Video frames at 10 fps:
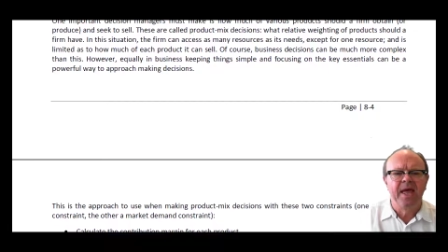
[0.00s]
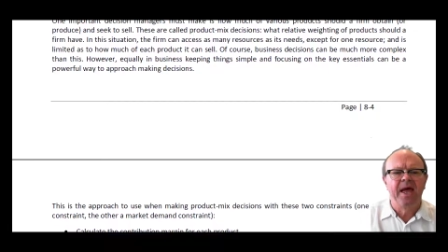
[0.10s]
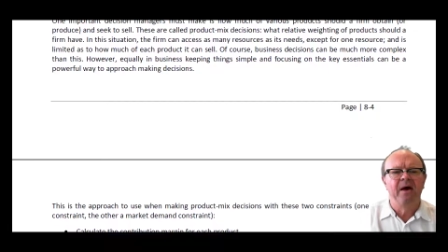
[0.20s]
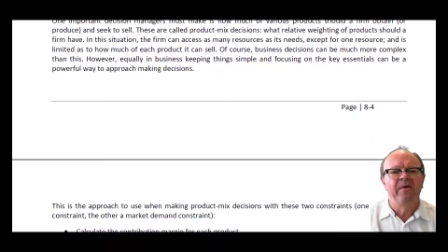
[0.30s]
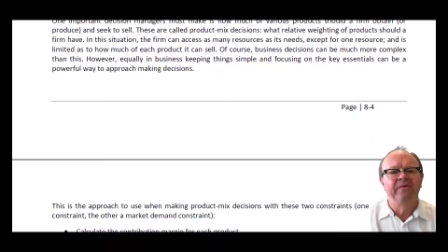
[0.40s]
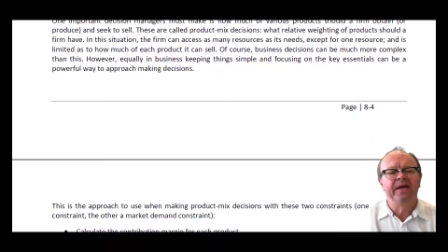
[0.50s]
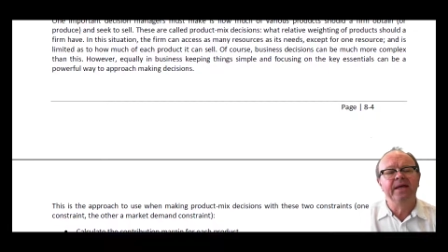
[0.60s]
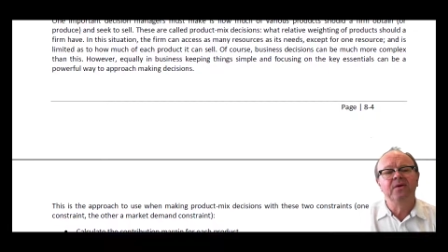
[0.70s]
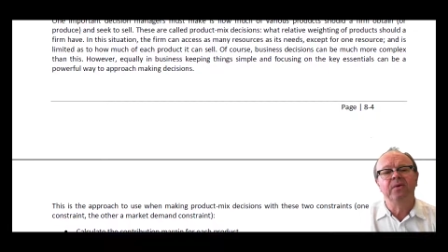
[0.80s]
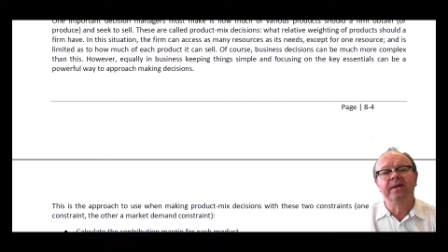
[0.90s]
However,
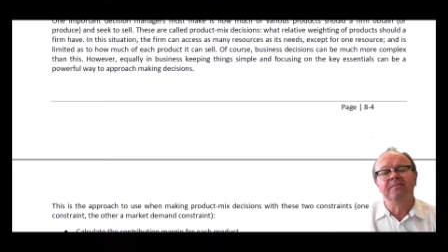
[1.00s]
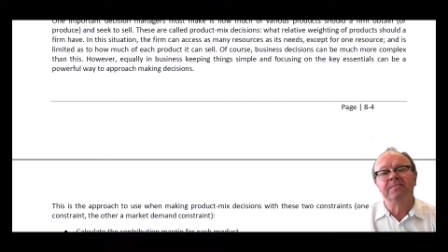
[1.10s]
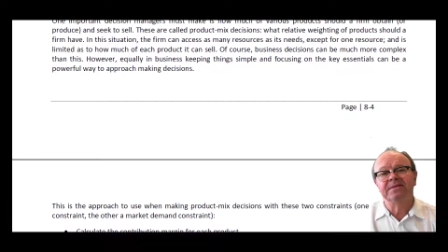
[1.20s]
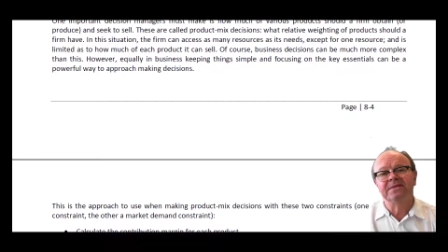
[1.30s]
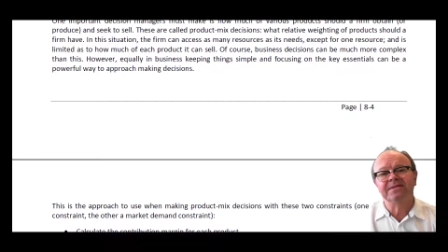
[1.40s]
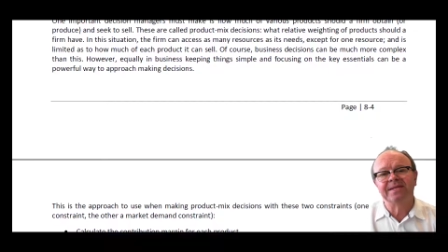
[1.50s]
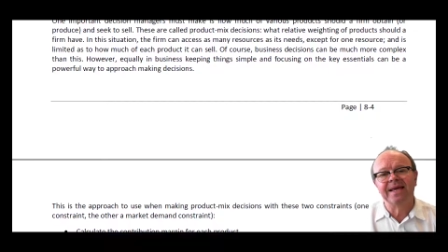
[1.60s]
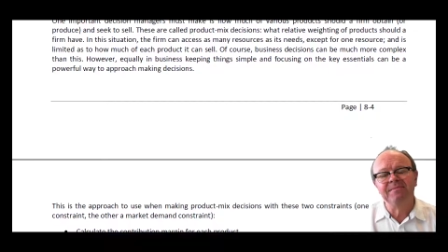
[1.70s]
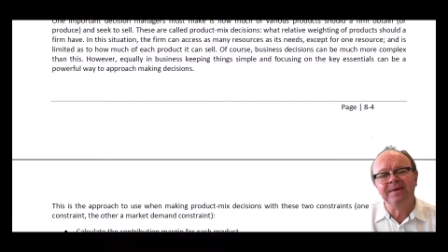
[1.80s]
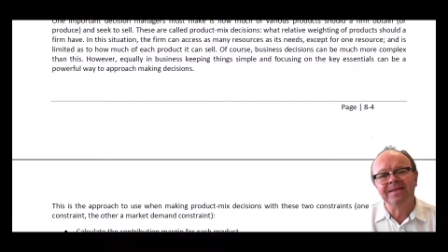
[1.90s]
equally in business,
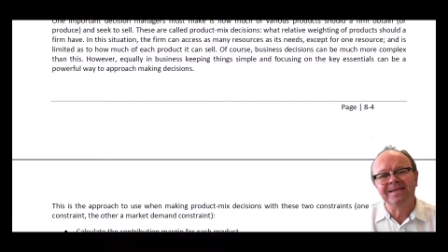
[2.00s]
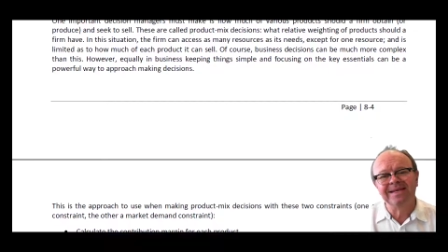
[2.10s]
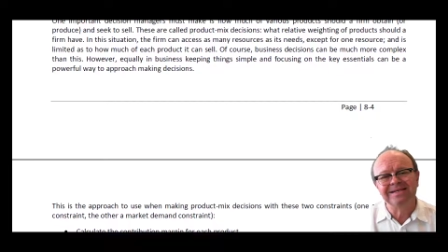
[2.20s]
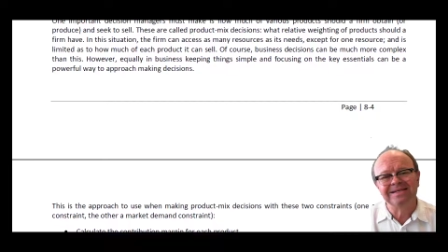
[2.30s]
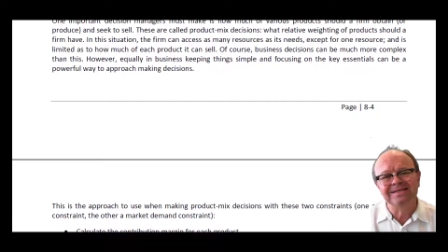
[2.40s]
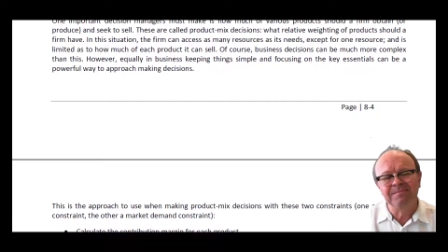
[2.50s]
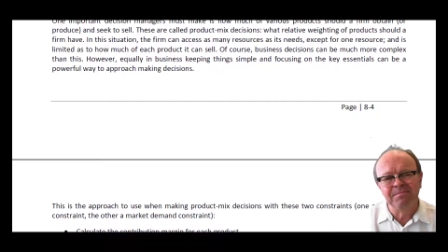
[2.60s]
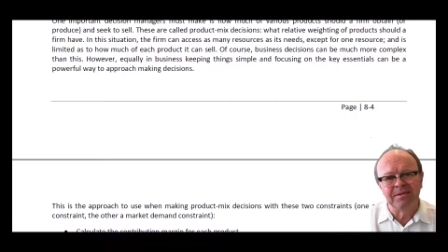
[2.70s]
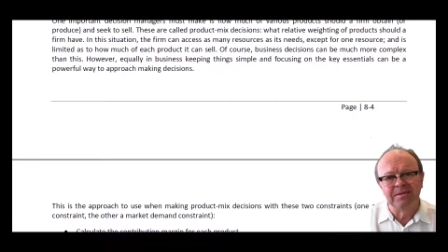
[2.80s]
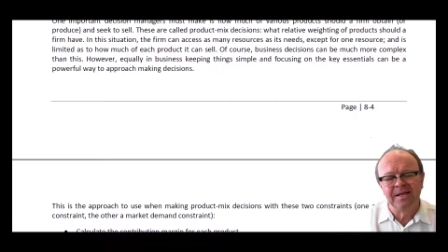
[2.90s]
keeping things
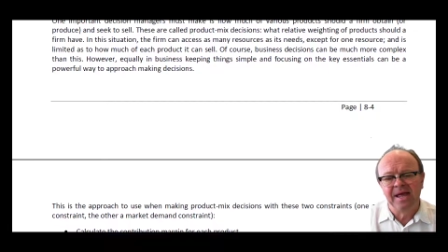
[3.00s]
simple